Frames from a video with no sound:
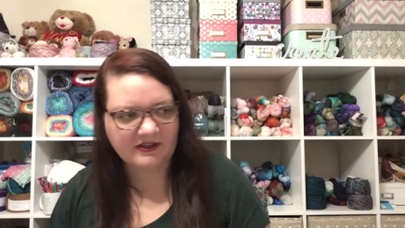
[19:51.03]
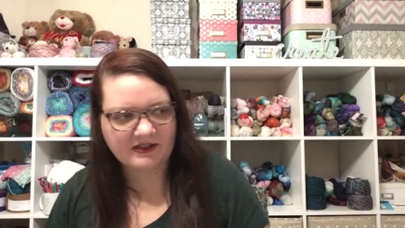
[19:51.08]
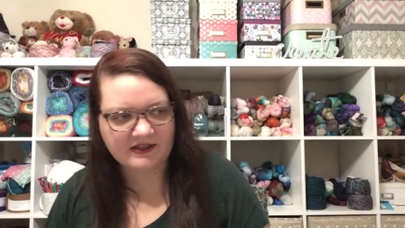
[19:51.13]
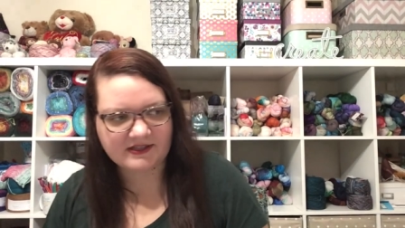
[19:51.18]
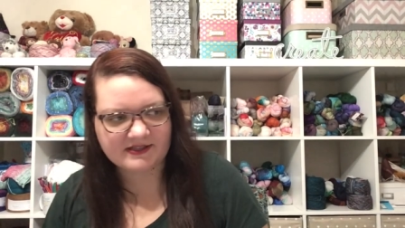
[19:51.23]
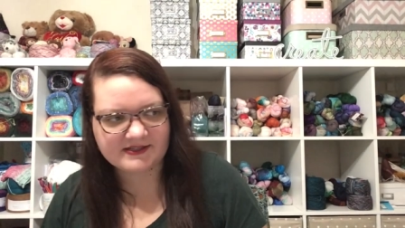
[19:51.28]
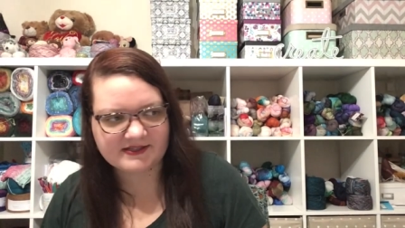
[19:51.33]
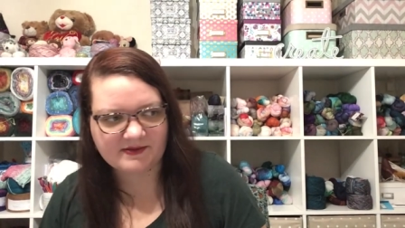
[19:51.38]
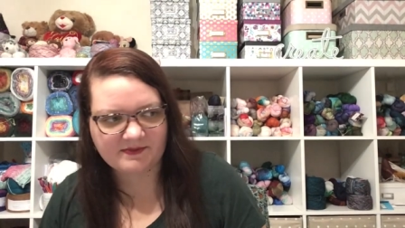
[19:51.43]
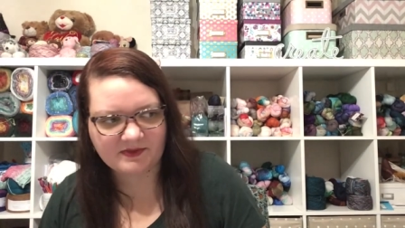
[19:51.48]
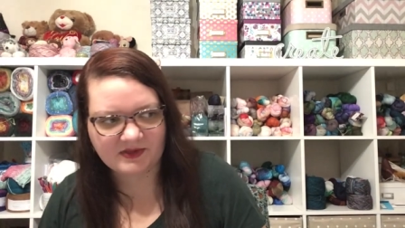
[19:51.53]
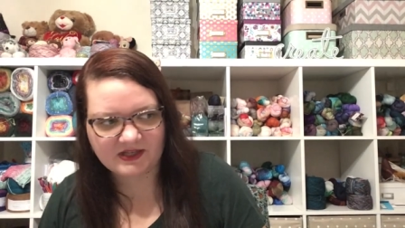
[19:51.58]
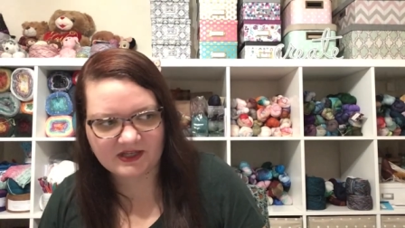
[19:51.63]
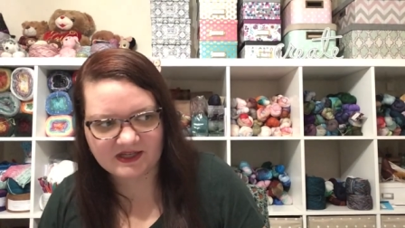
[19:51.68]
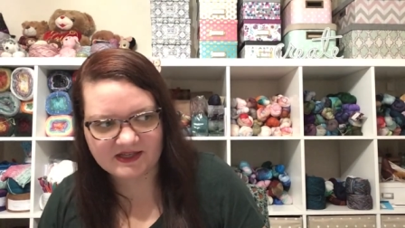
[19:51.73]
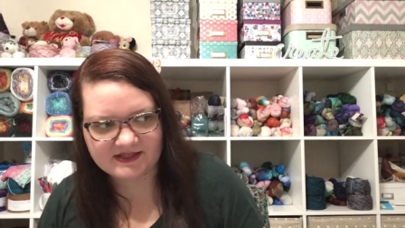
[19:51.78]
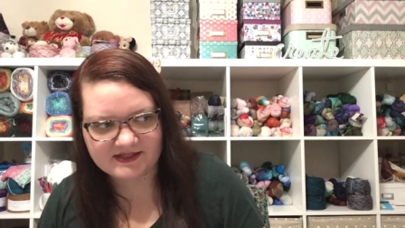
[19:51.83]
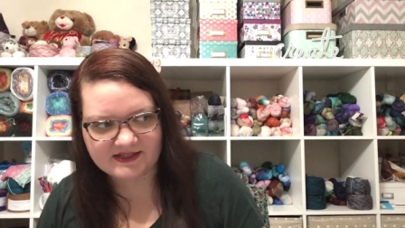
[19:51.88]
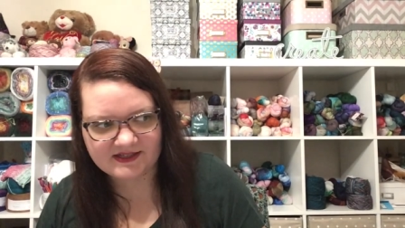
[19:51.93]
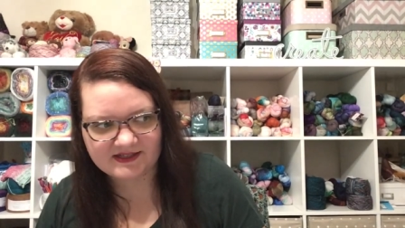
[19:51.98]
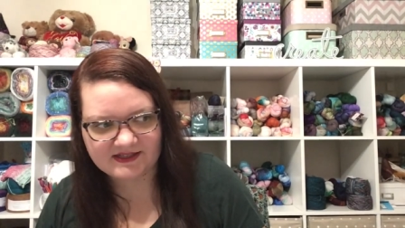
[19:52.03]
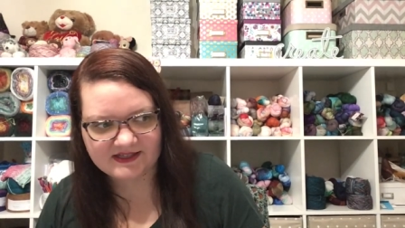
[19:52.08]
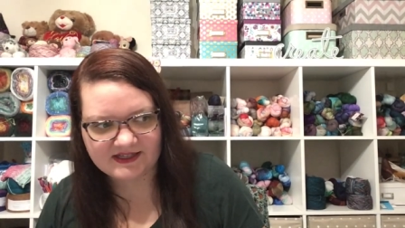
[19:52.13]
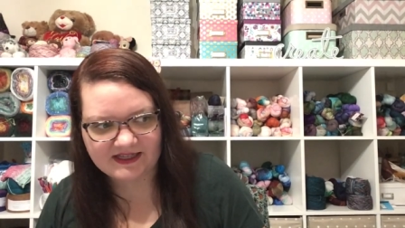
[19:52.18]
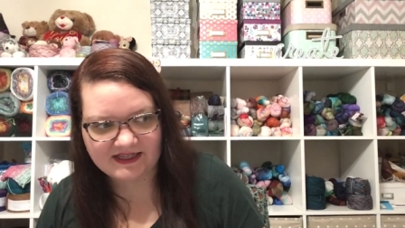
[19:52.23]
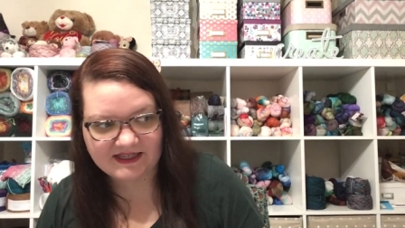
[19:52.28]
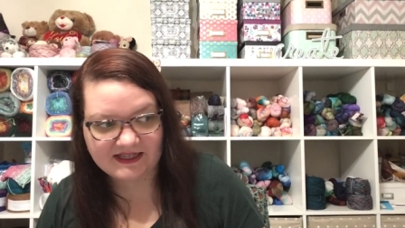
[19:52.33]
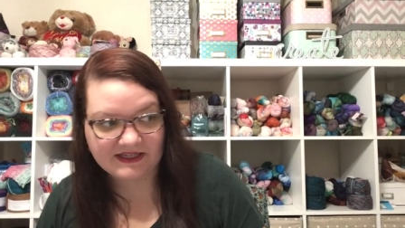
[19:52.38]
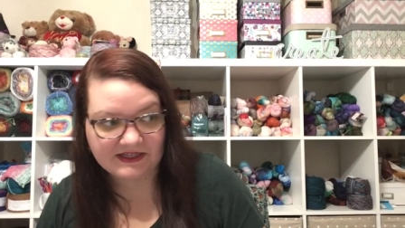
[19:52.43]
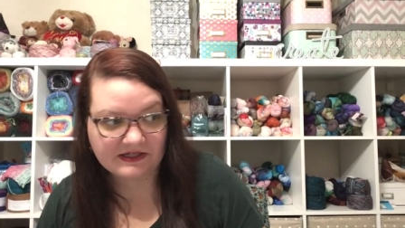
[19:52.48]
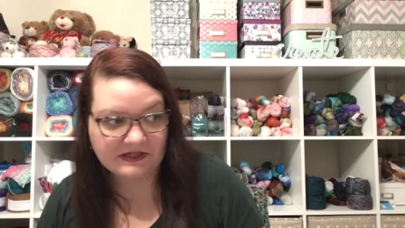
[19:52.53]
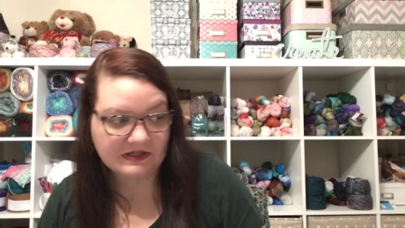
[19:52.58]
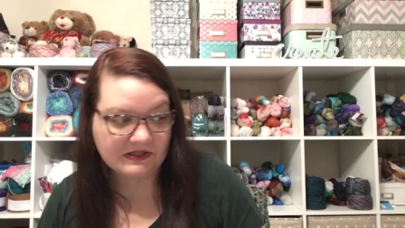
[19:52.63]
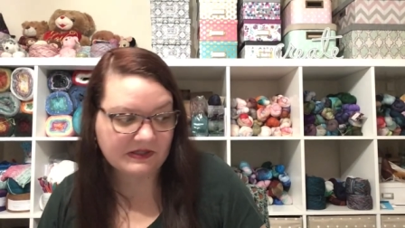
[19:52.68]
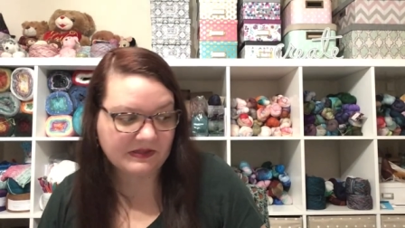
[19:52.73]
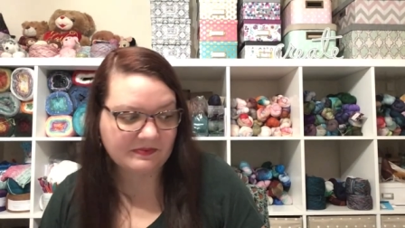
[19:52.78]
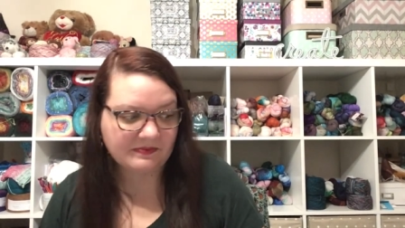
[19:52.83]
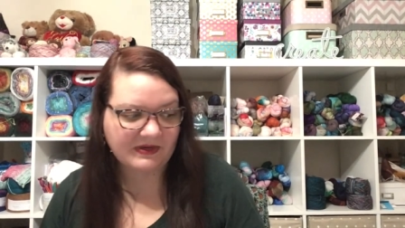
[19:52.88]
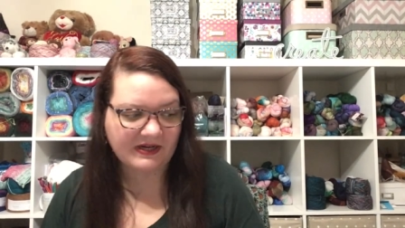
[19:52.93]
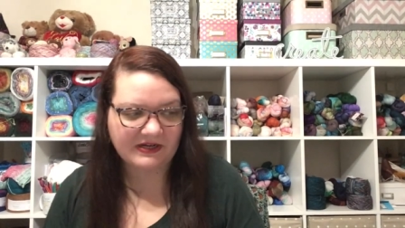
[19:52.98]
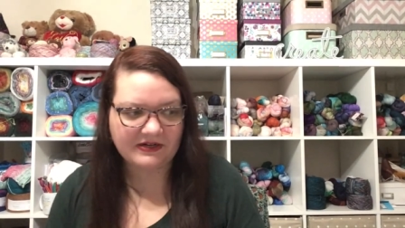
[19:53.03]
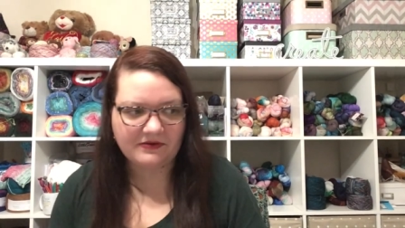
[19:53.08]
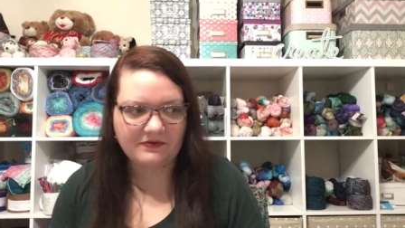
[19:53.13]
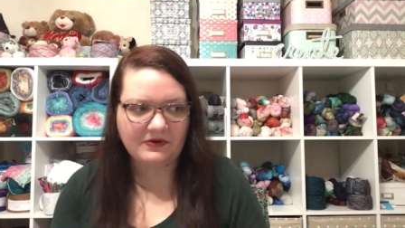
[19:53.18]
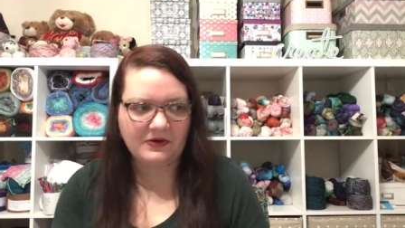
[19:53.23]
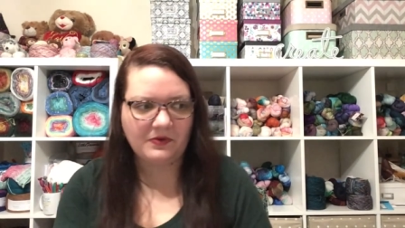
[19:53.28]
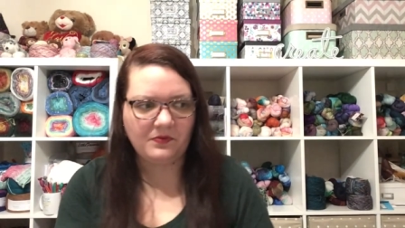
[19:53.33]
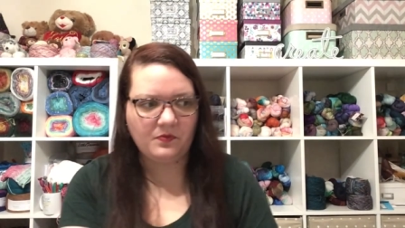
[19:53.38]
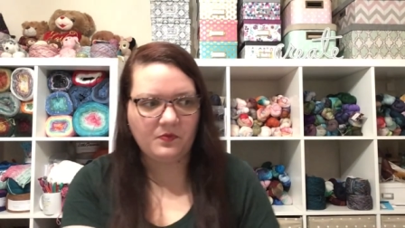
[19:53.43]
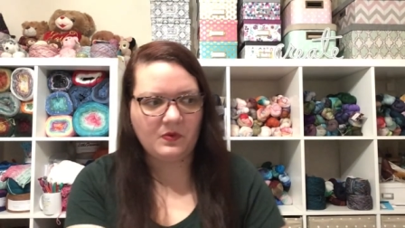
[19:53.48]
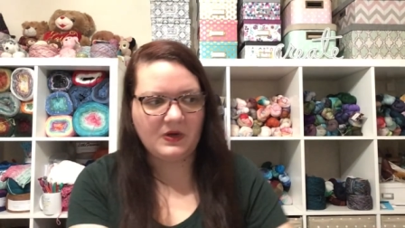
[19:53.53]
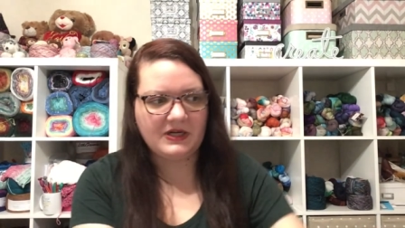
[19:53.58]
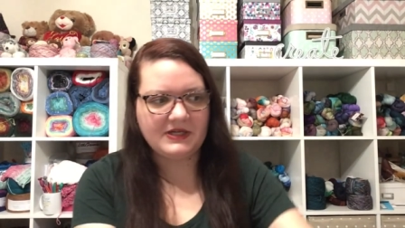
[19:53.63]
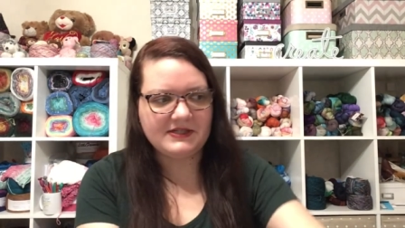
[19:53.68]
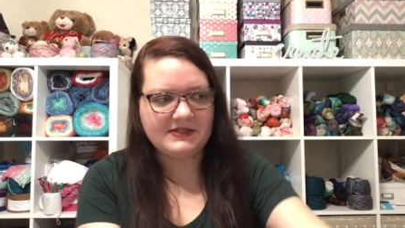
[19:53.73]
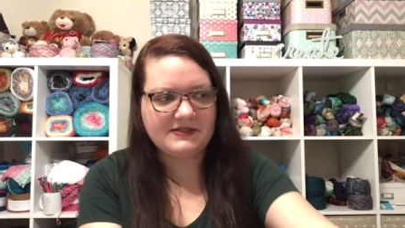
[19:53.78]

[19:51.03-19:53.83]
like something isn't here, but I don't know what.